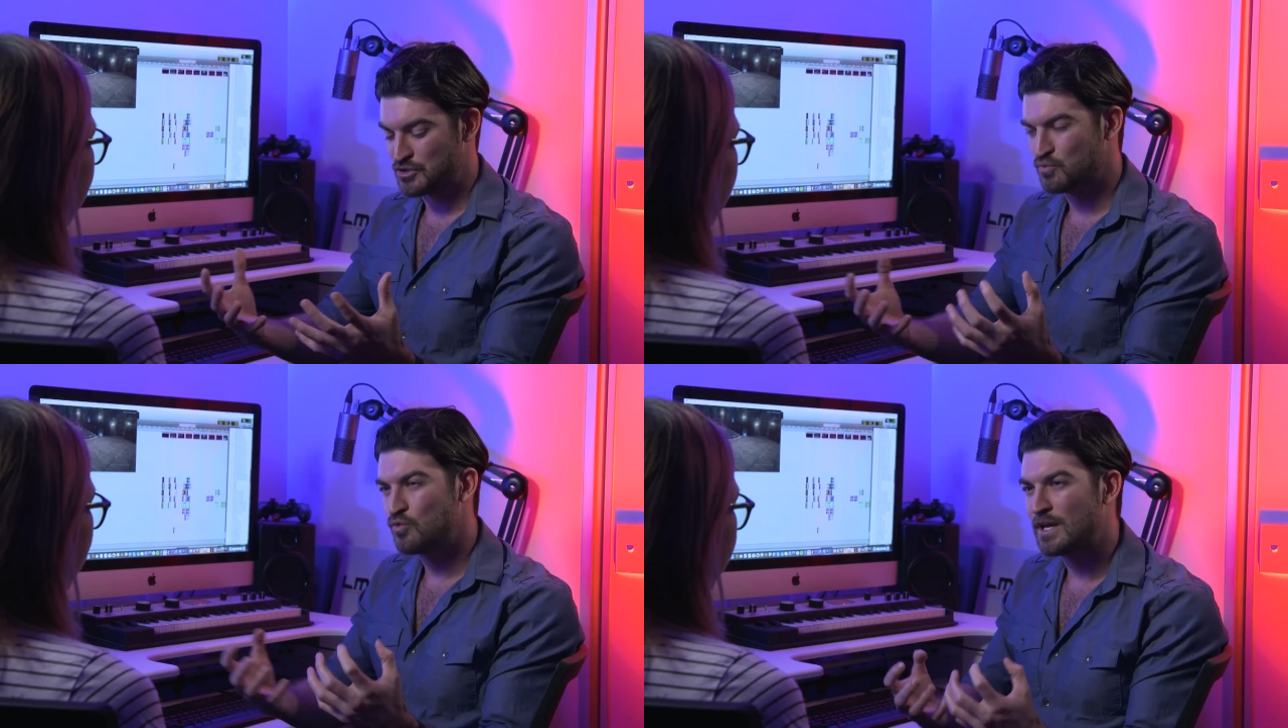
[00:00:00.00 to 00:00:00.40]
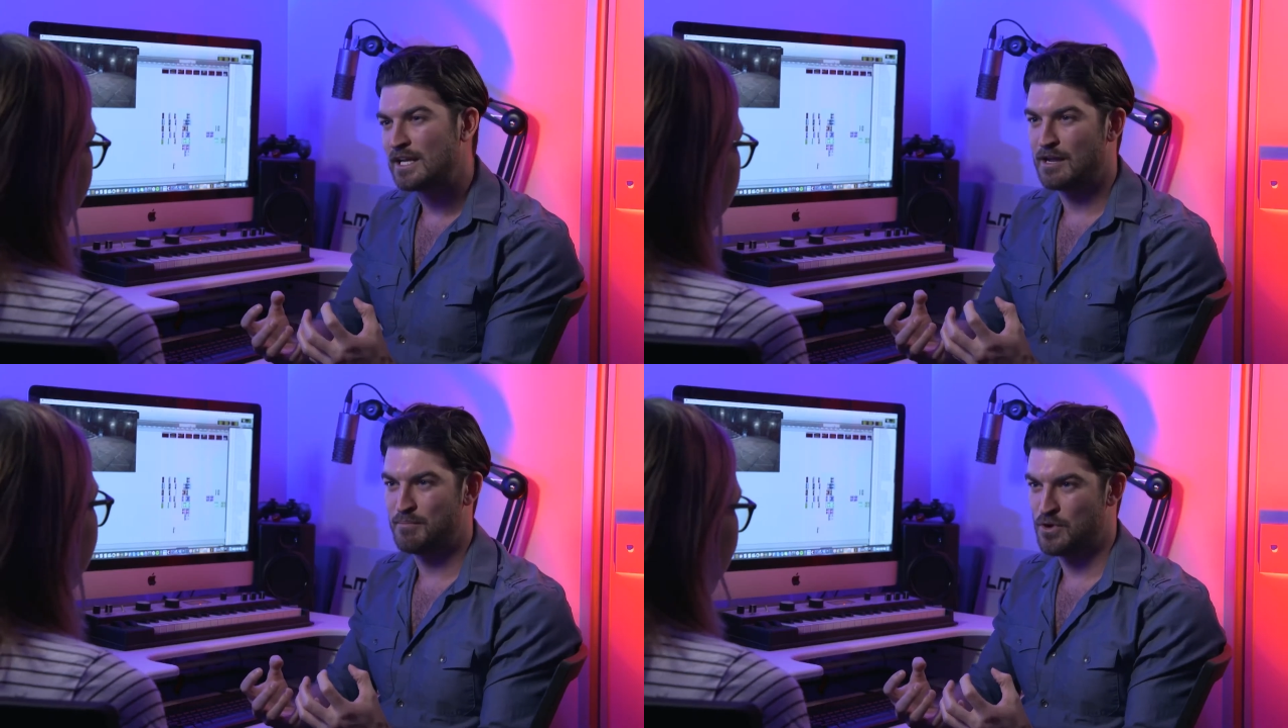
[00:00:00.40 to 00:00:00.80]
just
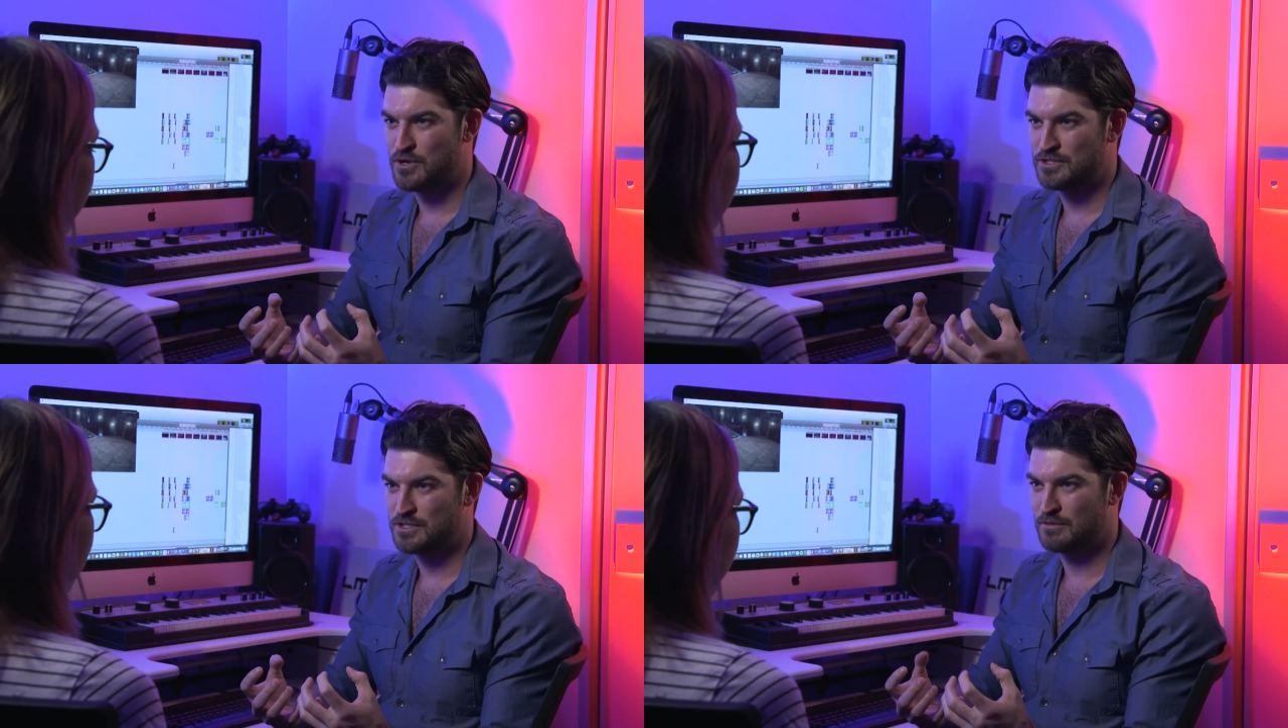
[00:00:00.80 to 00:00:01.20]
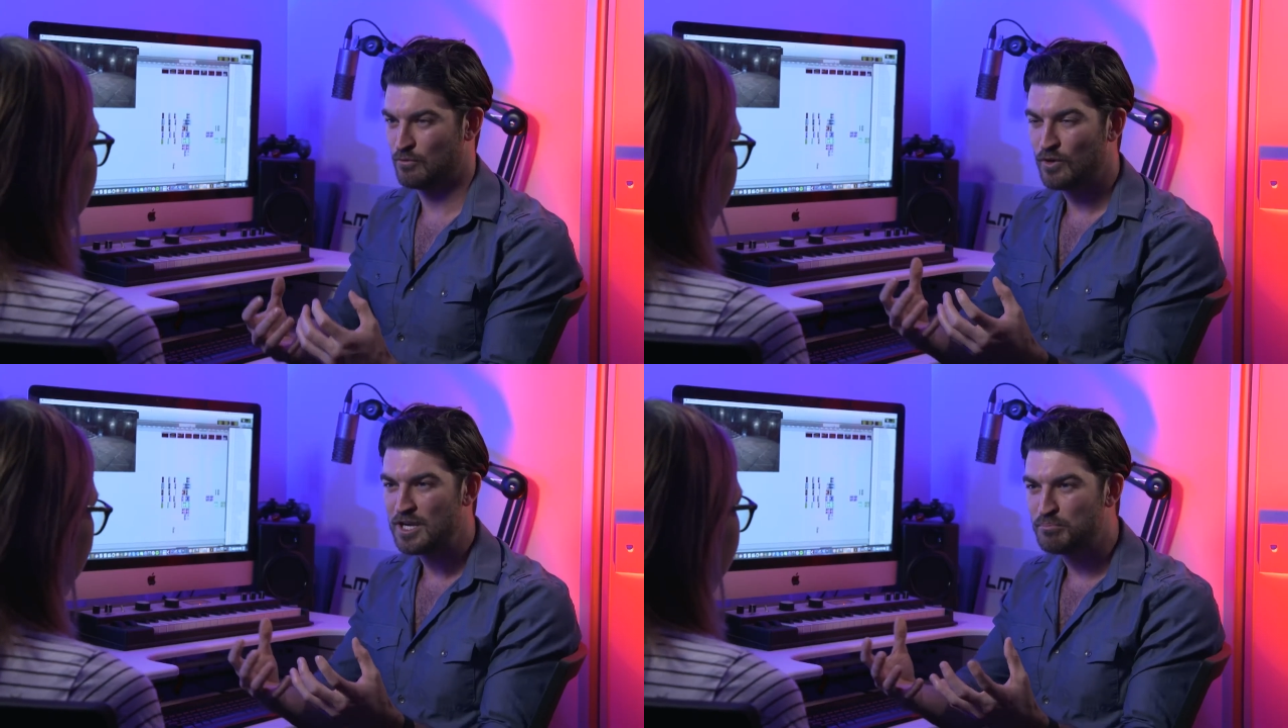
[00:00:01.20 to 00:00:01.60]
really immerse,
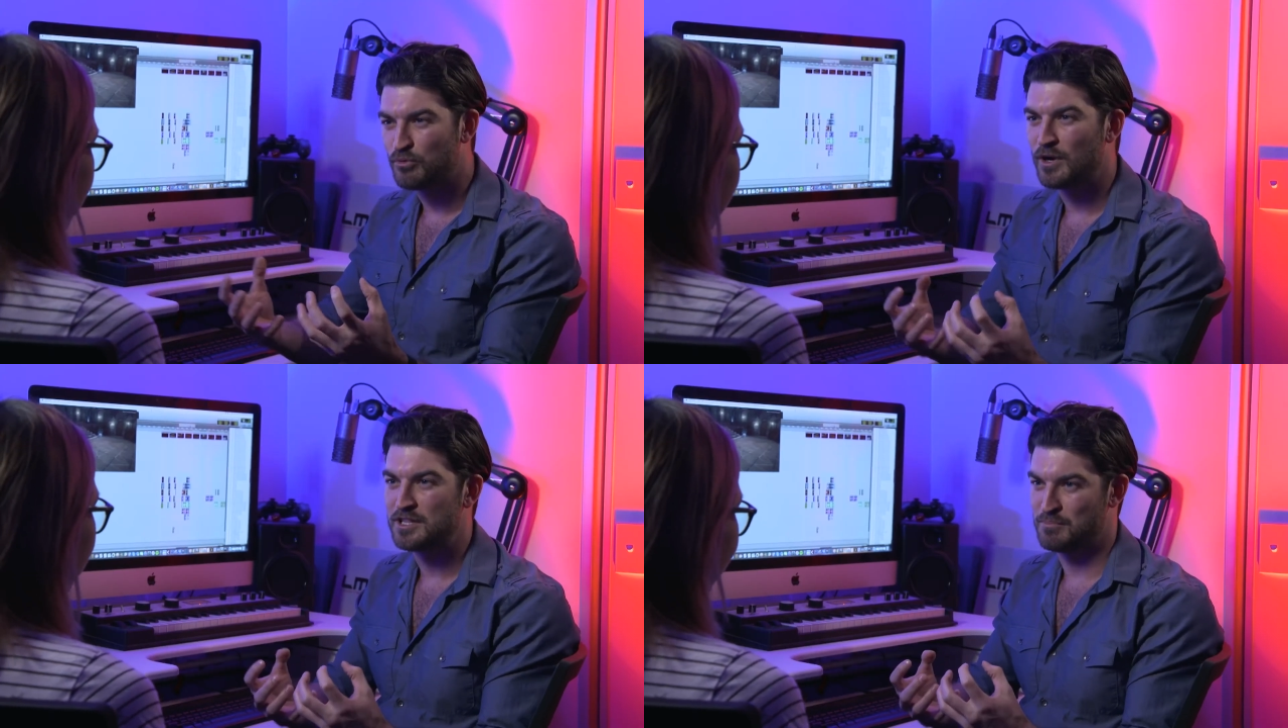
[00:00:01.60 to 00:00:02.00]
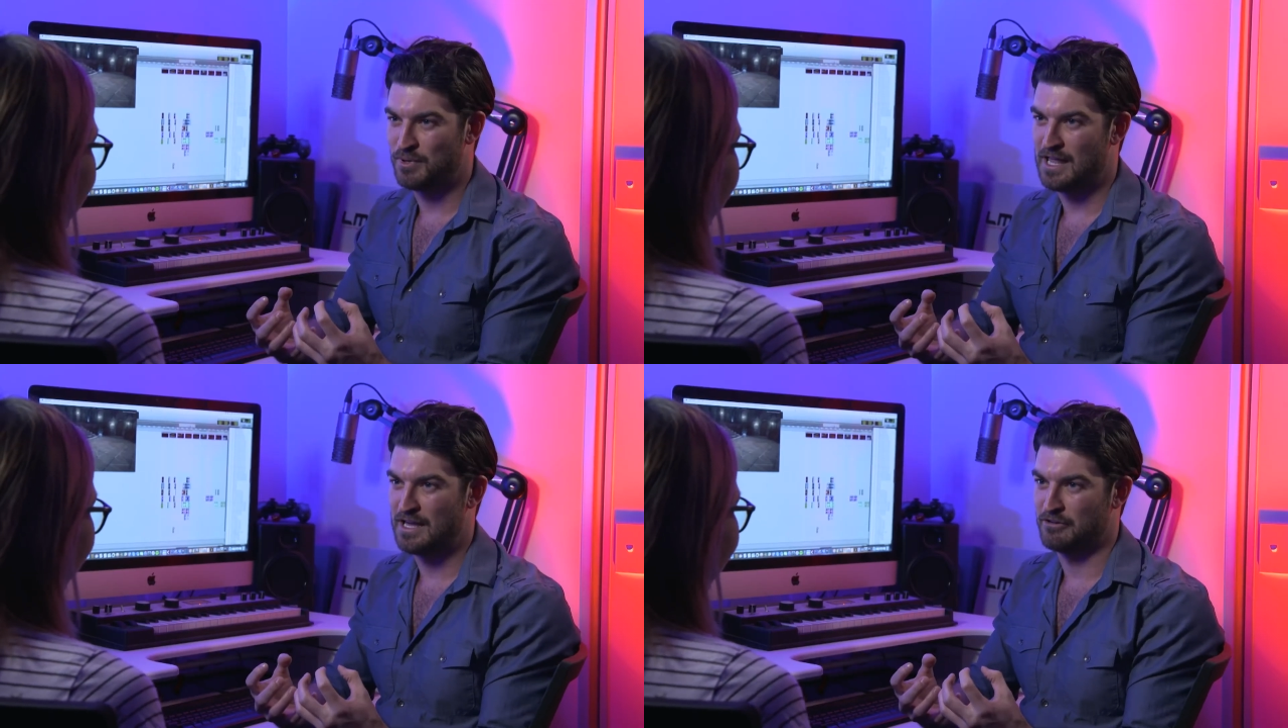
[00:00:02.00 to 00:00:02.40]
really bring the
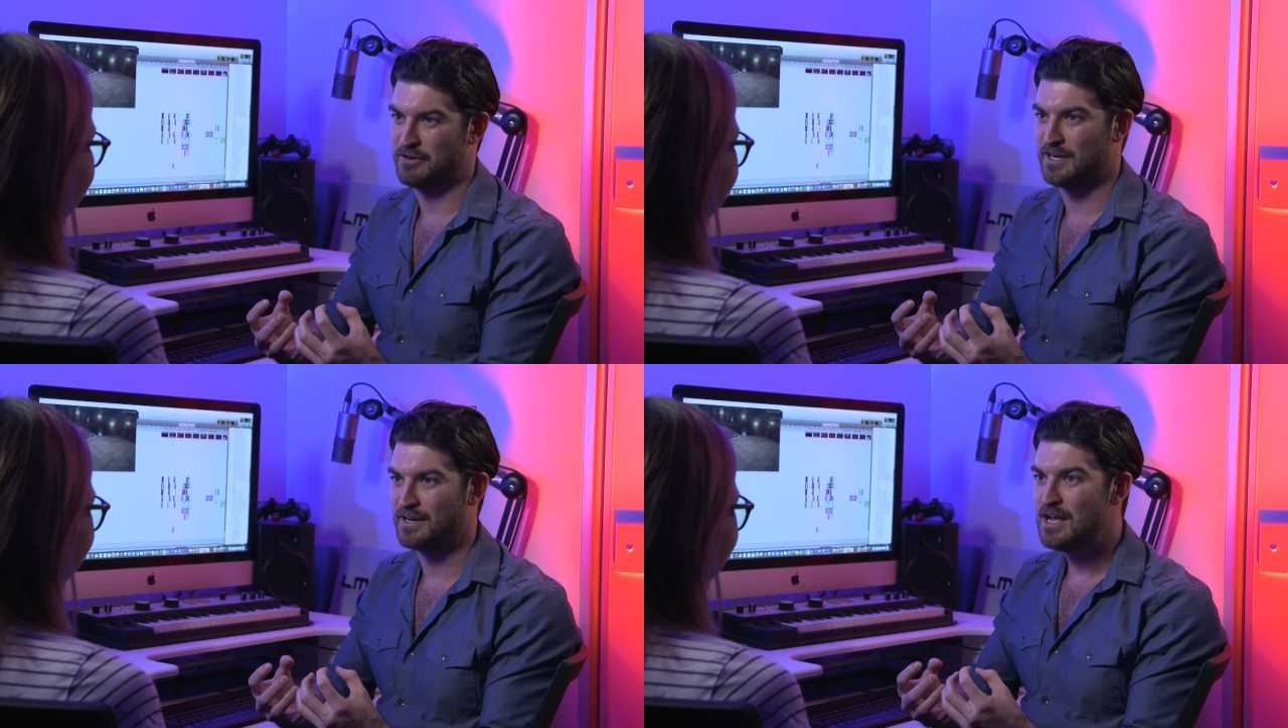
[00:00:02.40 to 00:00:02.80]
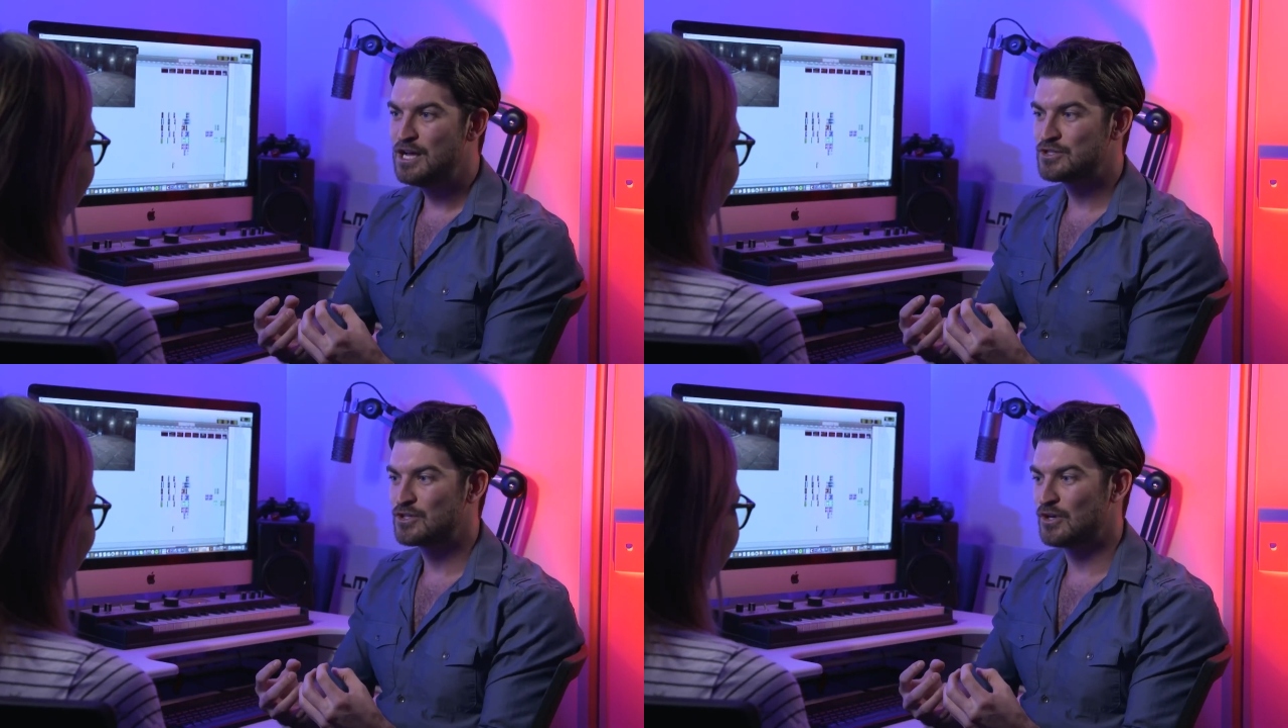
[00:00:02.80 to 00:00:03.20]
player in.
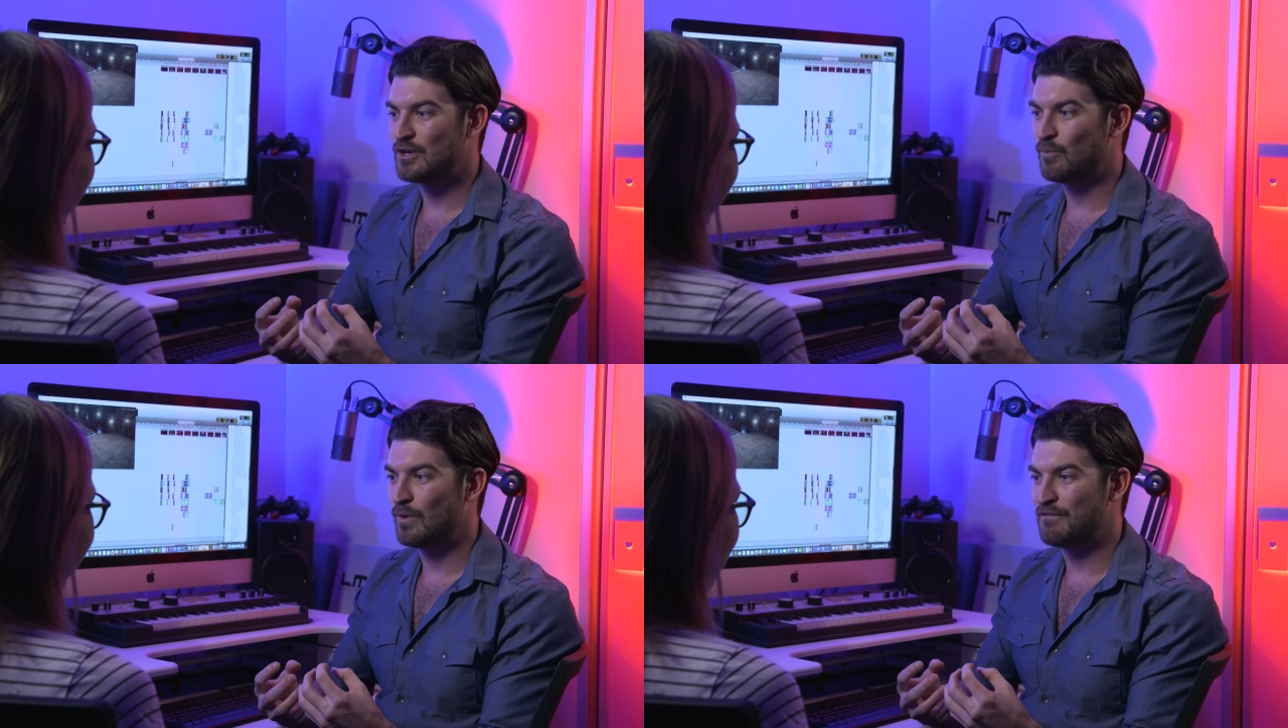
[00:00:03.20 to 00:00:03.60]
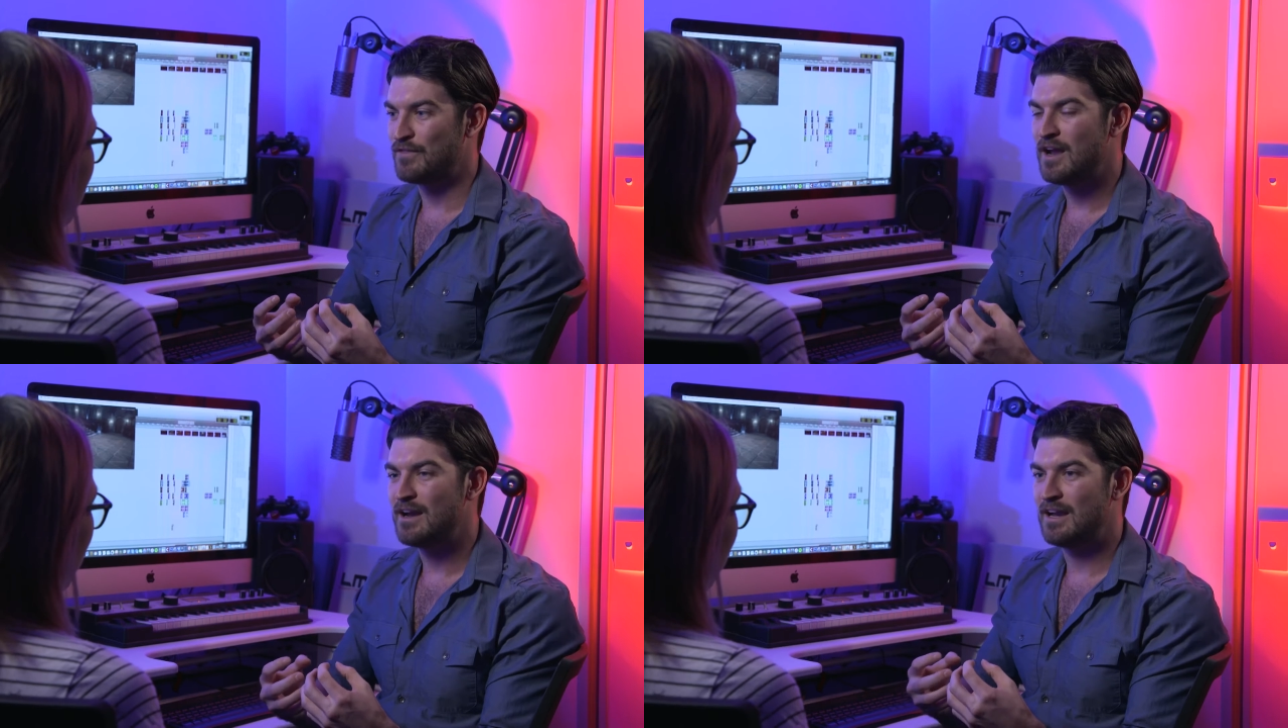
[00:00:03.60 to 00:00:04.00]
So if they're